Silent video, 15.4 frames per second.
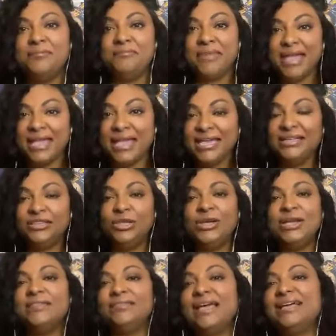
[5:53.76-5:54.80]
may
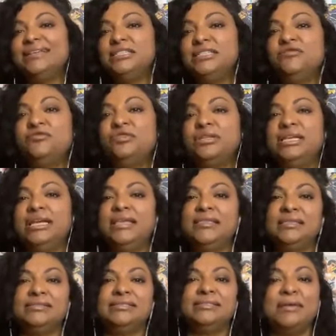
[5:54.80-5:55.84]
look at that differently
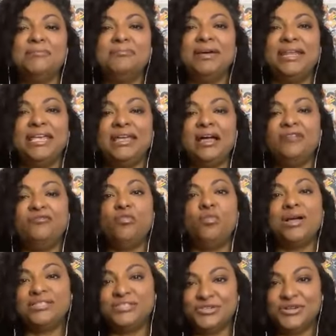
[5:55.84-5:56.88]
than somebody of
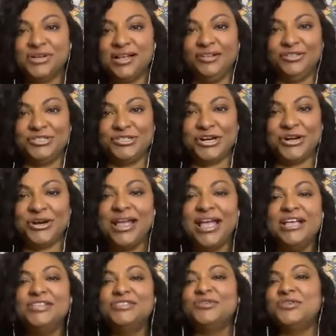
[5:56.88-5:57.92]
Western culture.
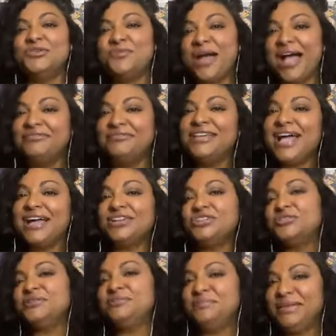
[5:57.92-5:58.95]
So you have to
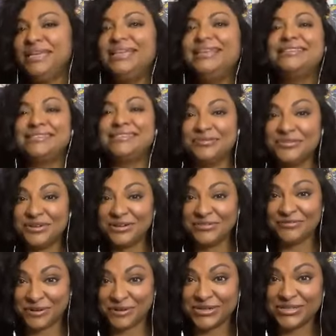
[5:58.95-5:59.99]
actually be
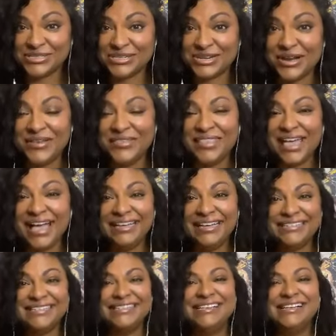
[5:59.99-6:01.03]
somewhat versed on
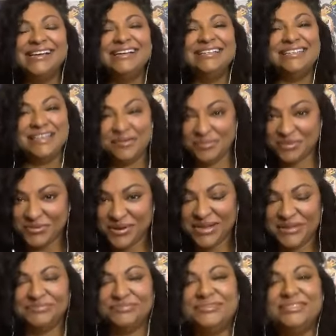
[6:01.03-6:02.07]
that number
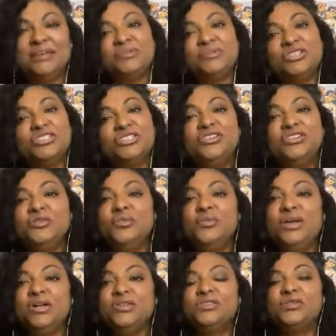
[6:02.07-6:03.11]
one number two
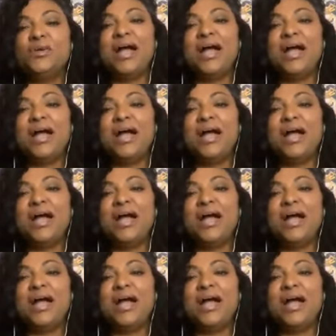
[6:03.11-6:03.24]
we also